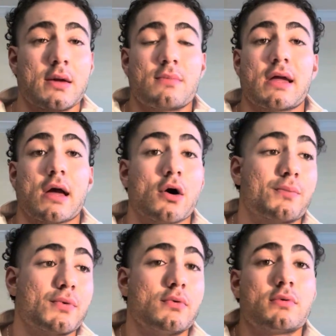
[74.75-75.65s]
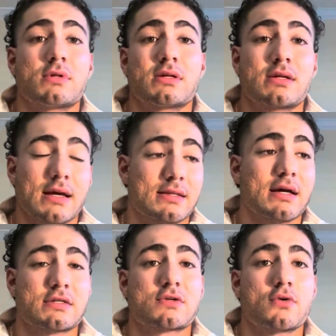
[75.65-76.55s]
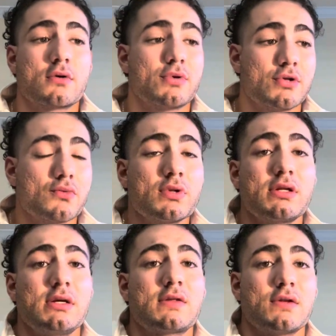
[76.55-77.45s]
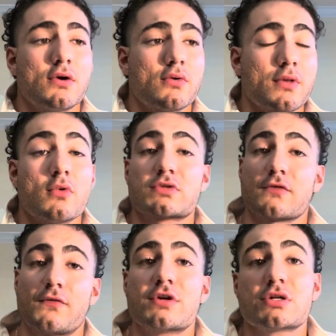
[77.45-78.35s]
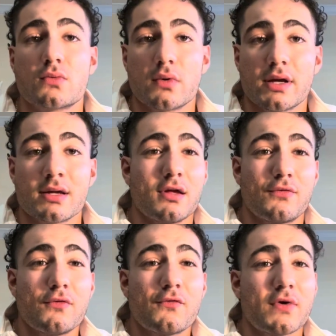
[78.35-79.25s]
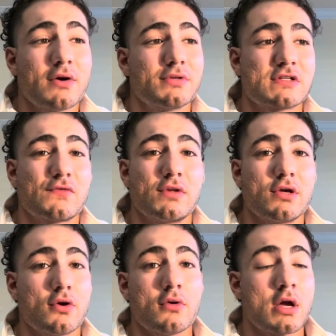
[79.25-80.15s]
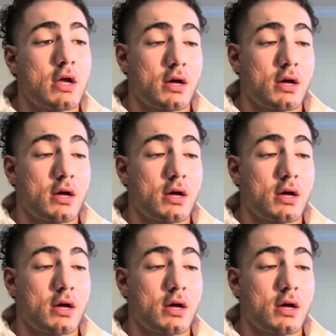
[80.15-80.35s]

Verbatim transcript: may help you get that score but you really need to know the most efficient way if you found this video